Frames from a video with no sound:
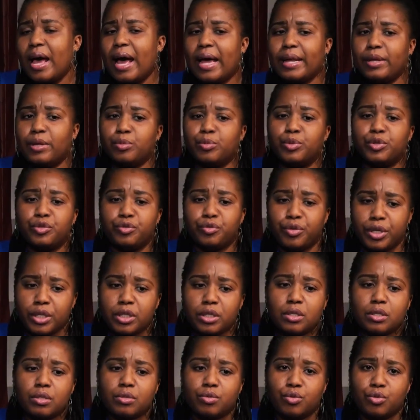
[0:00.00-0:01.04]
And it'll be
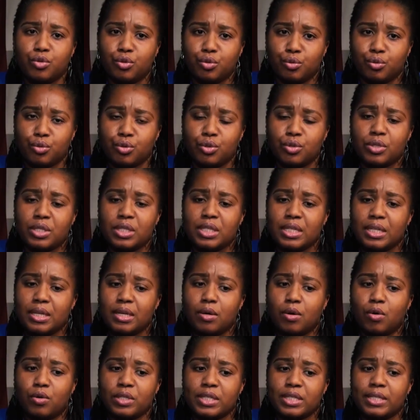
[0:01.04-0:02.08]
great, to
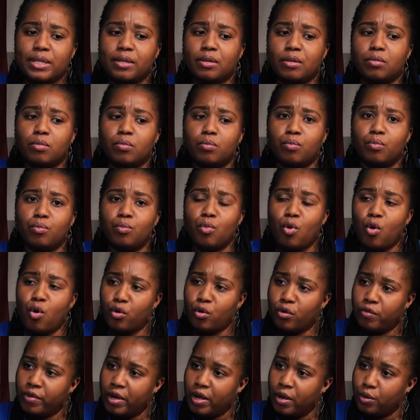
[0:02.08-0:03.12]
see us tell
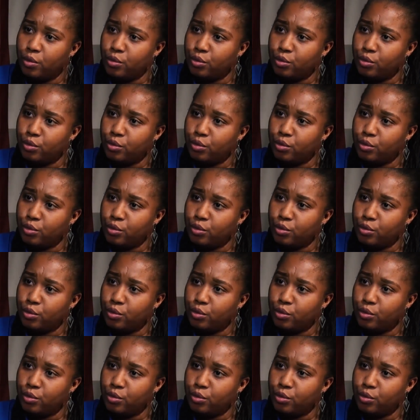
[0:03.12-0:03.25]
more of our